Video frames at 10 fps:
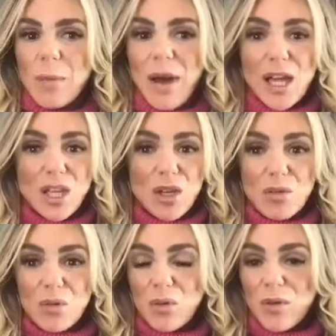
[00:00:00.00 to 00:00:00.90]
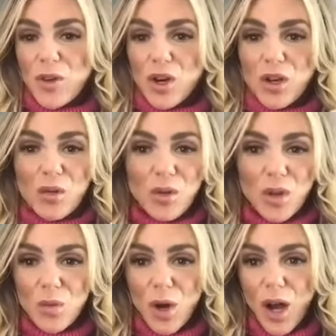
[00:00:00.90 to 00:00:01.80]
to buy you for who
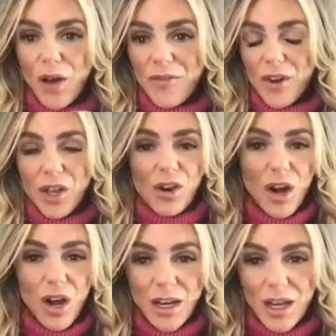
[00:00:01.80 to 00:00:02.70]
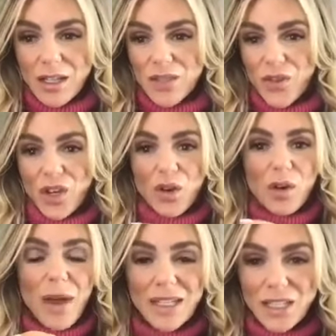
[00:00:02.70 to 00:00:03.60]
you are, for your audience, for
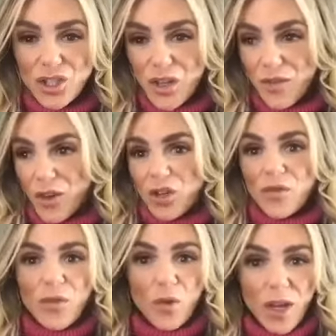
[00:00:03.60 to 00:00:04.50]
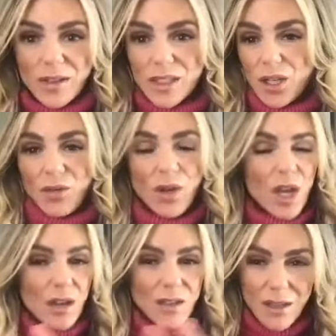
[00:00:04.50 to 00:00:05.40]
your messaging, for your voice. So
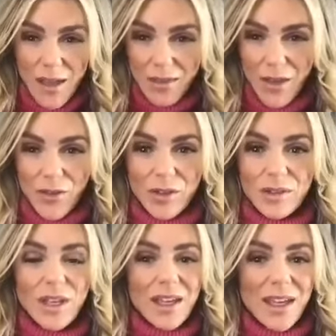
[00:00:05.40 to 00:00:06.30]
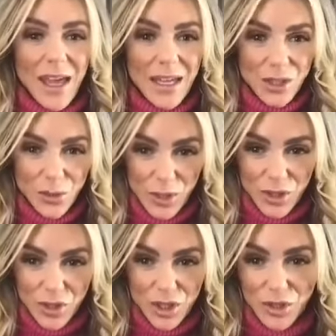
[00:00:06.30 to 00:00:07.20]
to that level, as towards
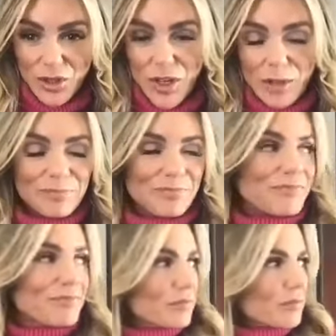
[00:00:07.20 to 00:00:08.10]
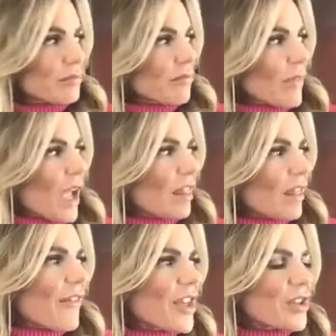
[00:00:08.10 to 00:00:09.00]
your children, I
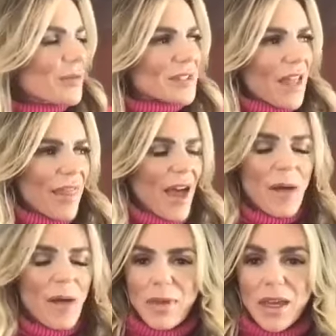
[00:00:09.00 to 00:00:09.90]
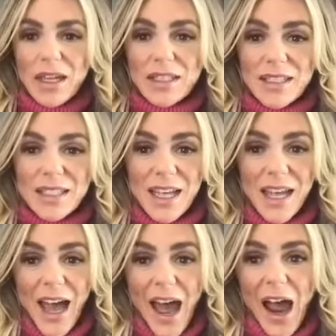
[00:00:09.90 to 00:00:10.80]
love that you've said that because
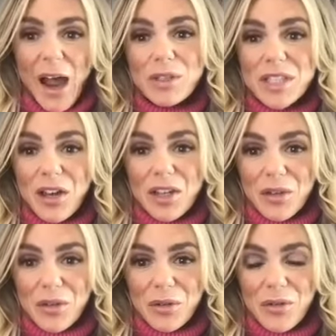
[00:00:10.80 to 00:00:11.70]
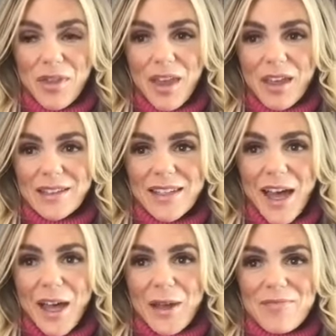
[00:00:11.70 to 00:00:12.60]
I will tell you that
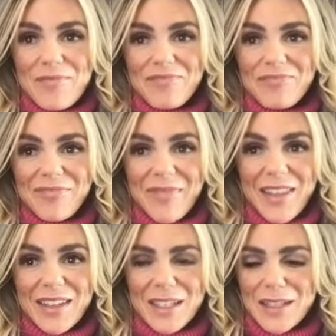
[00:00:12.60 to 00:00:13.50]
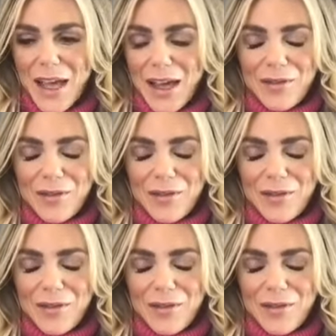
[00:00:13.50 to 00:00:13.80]
um, and this is i